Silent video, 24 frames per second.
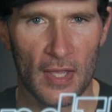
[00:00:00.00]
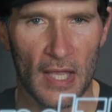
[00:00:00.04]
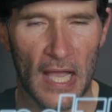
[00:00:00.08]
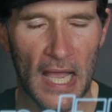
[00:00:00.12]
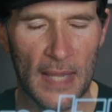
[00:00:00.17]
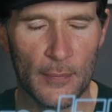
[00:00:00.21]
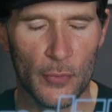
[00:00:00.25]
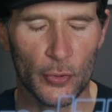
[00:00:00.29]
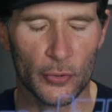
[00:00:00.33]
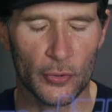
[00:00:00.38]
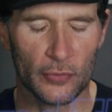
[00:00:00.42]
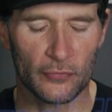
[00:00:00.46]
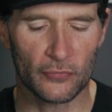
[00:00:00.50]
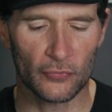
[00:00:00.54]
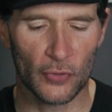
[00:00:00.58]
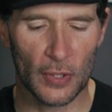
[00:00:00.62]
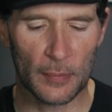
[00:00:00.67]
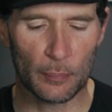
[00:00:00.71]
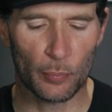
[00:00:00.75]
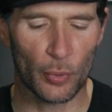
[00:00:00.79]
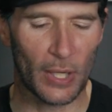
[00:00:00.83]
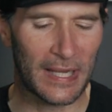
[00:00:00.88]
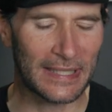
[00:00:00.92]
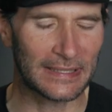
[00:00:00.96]
I'm your good
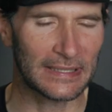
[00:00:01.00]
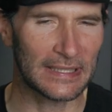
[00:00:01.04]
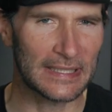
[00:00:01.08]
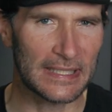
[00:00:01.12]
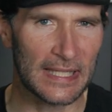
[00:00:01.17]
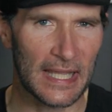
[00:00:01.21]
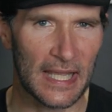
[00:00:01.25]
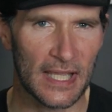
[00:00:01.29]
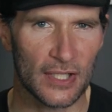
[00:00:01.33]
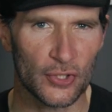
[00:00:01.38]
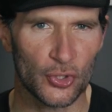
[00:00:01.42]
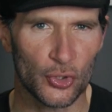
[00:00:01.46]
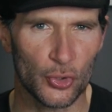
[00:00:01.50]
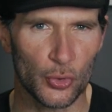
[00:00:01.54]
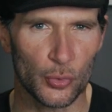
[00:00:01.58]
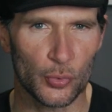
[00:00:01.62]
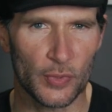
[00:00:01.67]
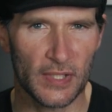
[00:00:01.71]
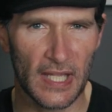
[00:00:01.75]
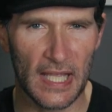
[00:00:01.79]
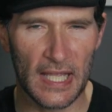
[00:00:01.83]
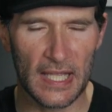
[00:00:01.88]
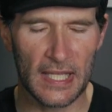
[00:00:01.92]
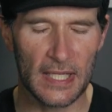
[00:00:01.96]
friend Bradley, and
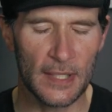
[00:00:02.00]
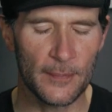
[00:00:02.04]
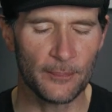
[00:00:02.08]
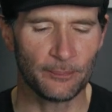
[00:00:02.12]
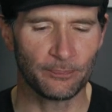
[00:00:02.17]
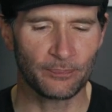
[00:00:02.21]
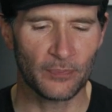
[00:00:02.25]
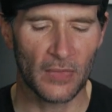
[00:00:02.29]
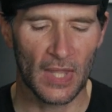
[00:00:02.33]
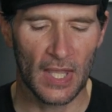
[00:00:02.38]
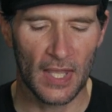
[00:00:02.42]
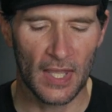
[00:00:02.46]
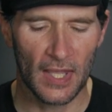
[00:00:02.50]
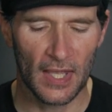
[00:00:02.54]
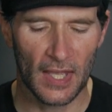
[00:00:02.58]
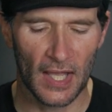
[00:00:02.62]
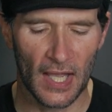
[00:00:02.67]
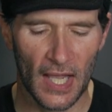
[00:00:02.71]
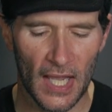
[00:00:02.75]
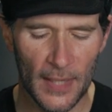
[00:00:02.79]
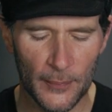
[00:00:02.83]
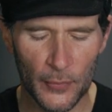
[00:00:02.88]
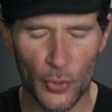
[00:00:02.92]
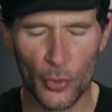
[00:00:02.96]
today
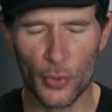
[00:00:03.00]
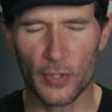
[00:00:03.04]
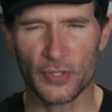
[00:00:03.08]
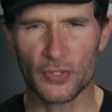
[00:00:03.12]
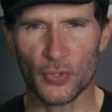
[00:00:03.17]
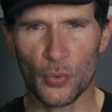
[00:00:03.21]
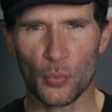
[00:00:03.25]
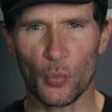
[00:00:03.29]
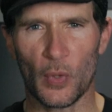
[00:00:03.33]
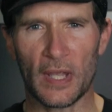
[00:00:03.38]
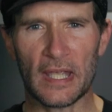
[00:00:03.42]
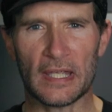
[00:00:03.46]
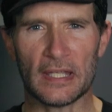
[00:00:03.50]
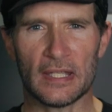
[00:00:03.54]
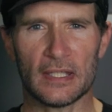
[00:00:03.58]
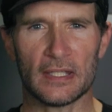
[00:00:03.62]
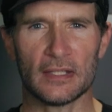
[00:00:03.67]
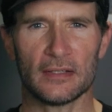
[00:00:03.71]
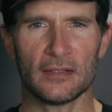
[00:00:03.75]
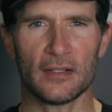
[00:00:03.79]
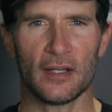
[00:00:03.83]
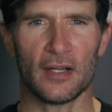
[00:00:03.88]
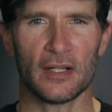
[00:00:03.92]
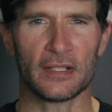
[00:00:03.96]
I'm going to weigh
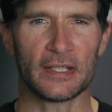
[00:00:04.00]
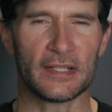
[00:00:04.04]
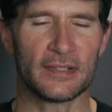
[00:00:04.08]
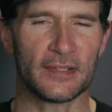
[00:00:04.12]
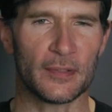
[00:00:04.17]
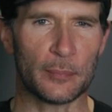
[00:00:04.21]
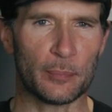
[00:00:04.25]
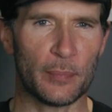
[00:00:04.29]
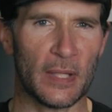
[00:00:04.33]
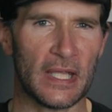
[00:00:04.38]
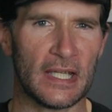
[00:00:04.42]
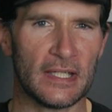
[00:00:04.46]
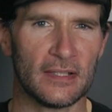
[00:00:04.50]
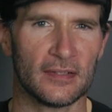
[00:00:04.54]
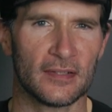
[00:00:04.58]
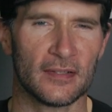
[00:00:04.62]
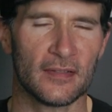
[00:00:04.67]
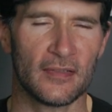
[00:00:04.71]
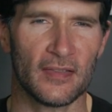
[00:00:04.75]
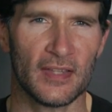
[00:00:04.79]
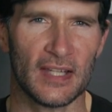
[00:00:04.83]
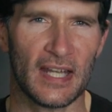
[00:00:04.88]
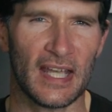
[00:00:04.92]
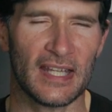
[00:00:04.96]
in on a debate
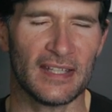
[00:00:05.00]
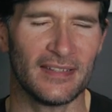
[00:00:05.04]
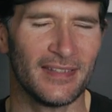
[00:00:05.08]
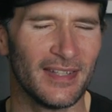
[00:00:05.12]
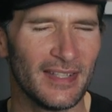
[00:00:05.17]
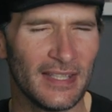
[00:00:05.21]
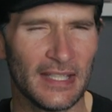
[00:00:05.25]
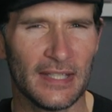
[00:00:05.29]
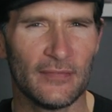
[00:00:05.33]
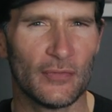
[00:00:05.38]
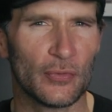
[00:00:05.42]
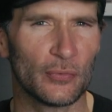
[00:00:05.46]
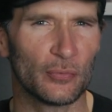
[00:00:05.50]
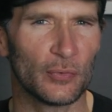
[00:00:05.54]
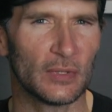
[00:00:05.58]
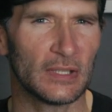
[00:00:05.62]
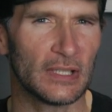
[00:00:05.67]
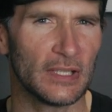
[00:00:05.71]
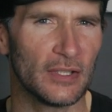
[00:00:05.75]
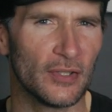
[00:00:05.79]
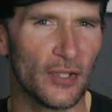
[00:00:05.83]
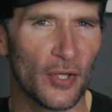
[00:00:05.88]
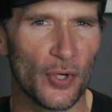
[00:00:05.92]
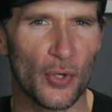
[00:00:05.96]
that I didn't even
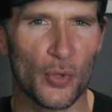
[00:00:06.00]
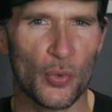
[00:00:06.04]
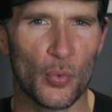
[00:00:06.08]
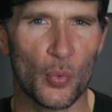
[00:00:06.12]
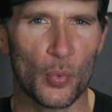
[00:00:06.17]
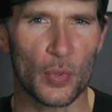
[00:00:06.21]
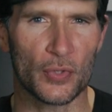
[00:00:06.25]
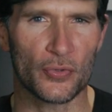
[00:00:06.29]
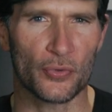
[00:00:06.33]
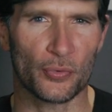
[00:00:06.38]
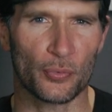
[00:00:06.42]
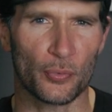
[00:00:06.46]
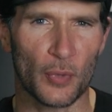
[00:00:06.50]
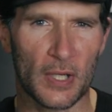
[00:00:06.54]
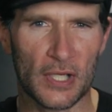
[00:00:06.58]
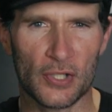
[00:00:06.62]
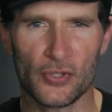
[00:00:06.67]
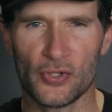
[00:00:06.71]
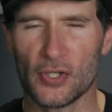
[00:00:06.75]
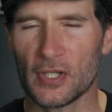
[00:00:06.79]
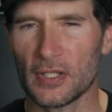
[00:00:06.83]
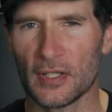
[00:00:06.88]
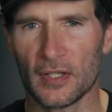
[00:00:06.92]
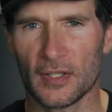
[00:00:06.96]
really know was
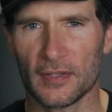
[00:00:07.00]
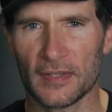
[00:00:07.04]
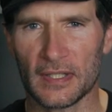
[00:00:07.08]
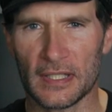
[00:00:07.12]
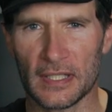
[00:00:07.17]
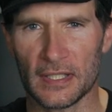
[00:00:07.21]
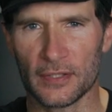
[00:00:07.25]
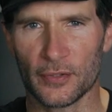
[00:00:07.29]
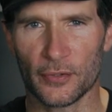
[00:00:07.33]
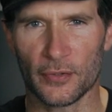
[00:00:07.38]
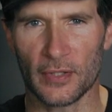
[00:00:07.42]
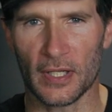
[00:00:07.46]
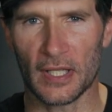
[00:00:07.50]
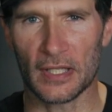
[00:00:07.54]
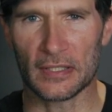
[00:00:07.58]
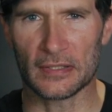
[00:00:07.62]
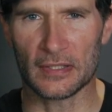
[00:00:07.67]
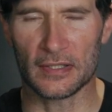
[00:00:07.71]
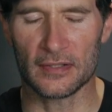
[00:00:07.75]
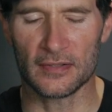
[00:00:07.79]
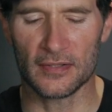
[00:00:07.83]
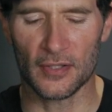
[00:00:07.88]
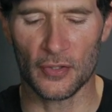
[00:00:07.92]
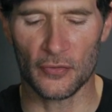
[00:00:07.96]
raging on the internet
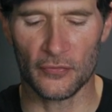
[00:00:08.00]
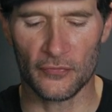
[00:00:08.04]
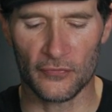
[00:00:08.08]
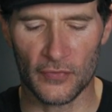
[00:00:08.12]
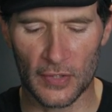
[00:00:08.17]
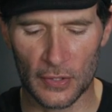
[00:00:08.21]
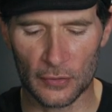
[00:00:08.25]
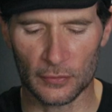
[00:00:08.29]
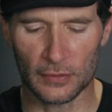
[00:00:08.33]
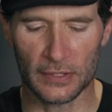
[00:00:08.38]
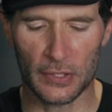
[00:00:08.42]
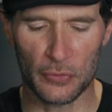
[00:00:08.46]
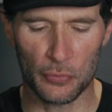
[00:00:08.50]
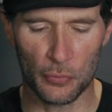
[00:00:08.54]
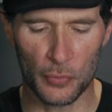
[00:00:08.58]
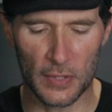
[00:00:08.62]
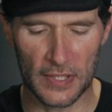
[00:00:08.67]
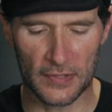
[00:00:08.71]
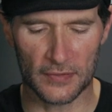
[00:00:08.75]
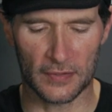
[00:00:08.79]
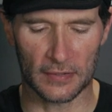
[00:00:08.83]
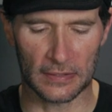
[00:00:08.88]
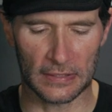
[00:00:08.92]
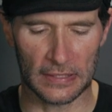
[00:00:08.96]
until fairly
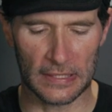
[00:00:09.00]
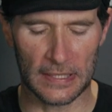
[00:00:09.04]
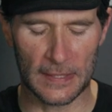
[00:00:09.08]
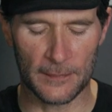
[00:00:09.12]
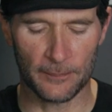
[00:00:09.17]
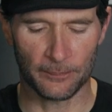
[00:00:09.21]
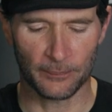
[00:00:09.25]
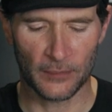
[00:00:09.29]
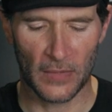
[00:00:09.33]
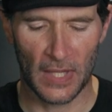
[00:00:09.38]
recently.